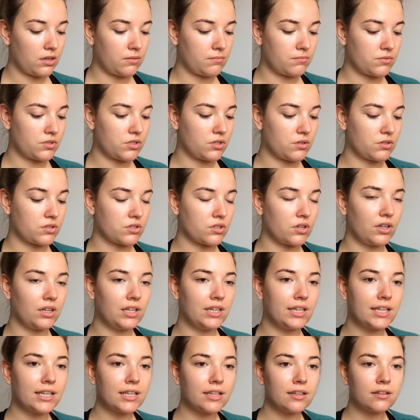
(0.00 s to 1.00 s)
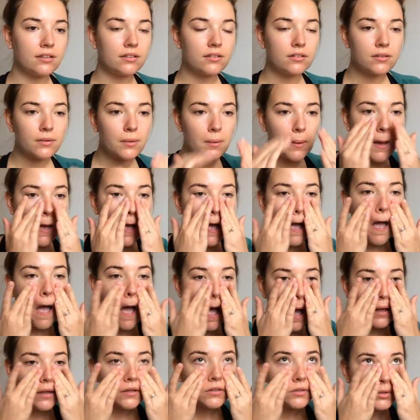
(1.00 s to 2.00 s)
So it's got little
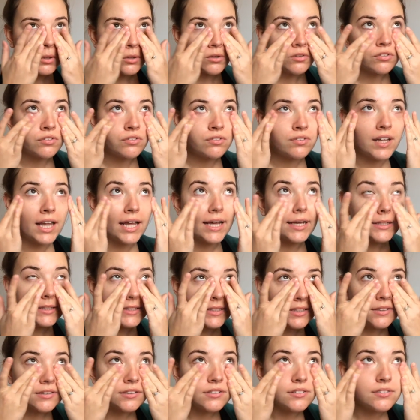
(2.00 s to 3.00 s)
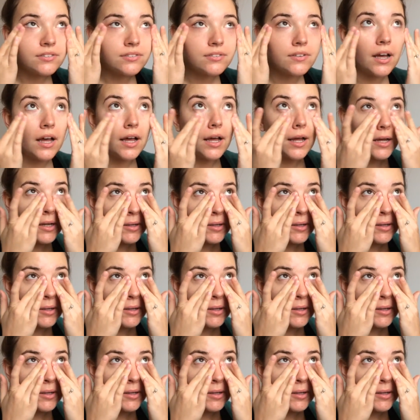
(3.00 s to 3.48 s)
sort of flecks of